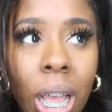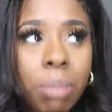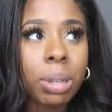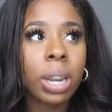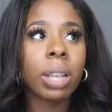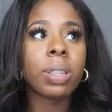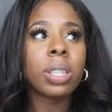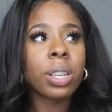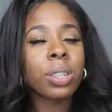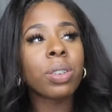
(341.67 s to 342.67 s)
I'm gonna have to
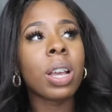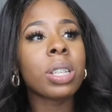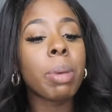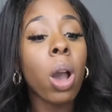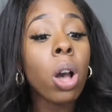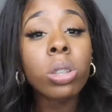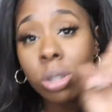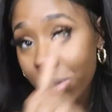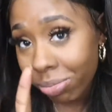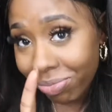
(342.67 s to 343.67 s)
tell you guys about,
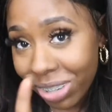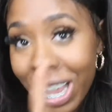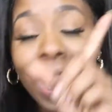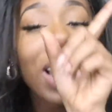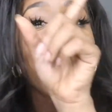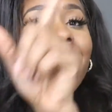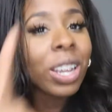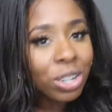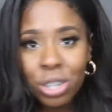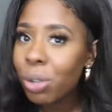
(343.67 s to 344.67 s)
also,
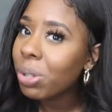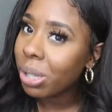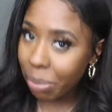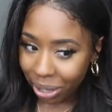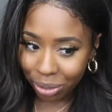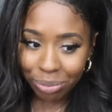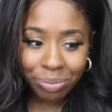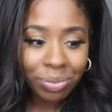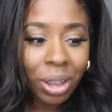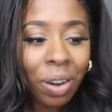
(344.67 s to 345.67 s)
there's no smell,
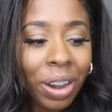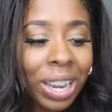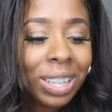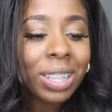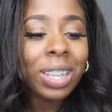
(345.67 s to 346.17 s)
all right?